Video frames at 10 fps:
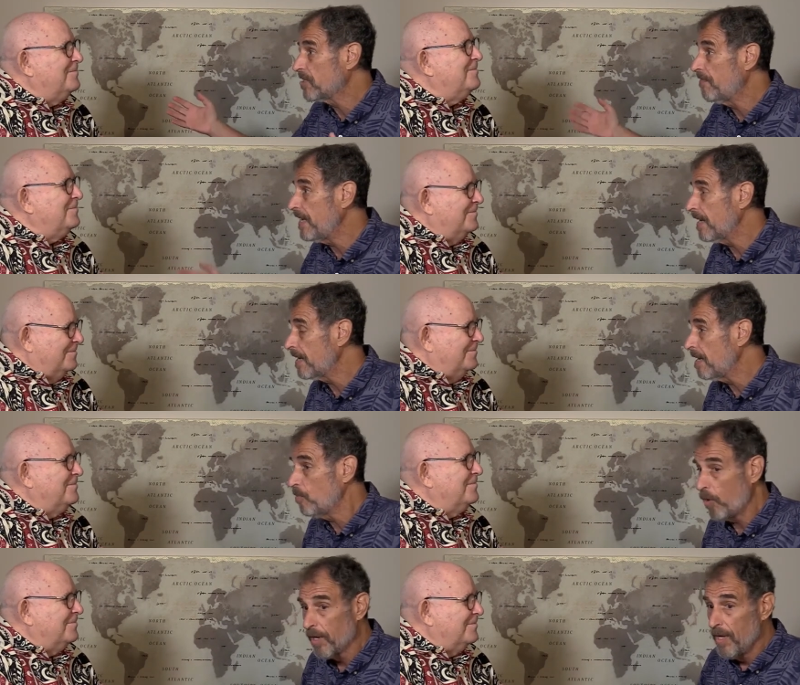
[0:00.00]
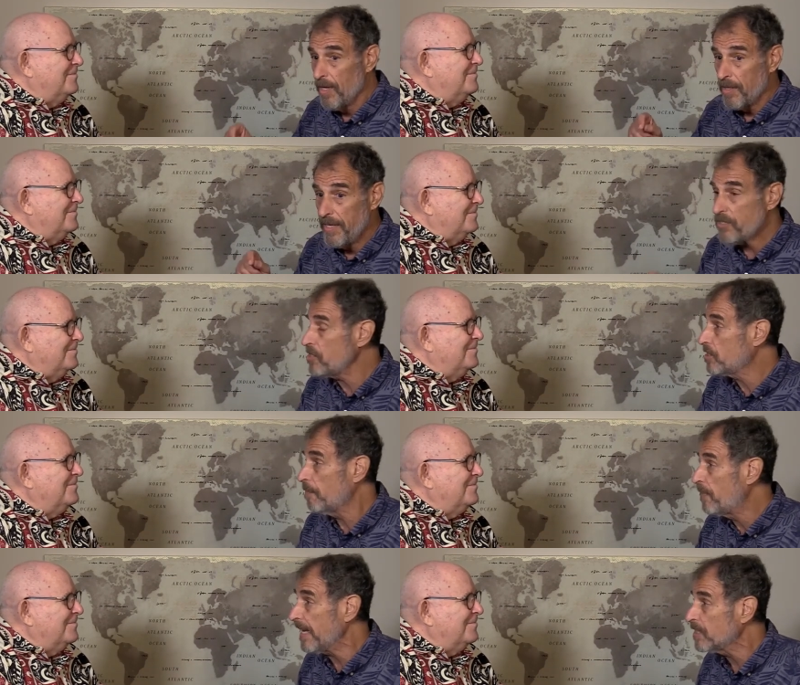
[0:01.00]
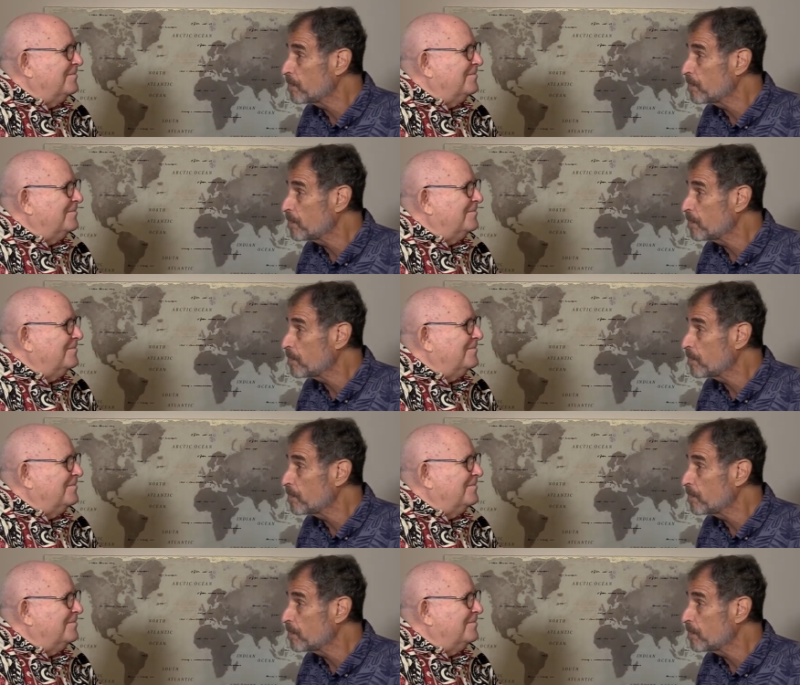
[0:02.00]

Speaker 1: the Vietnam War. This is the biggest